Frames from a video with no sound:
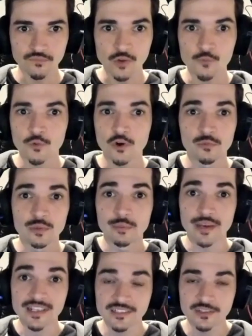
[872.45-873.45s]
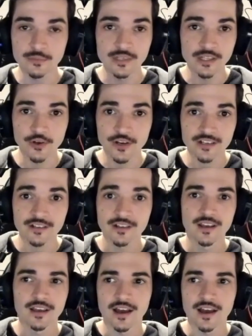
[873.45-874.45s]
what would be best to be learning
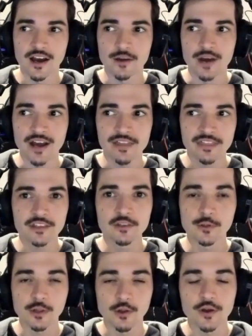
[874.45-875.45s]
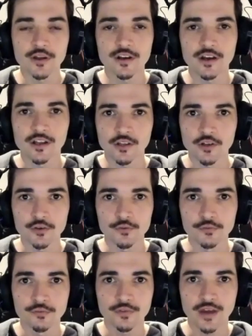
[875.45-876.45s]
um, i think you learn a lot
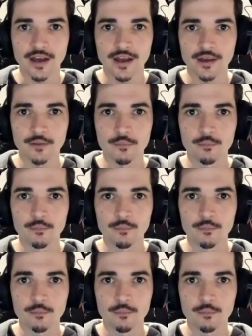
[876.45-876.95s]
of uh,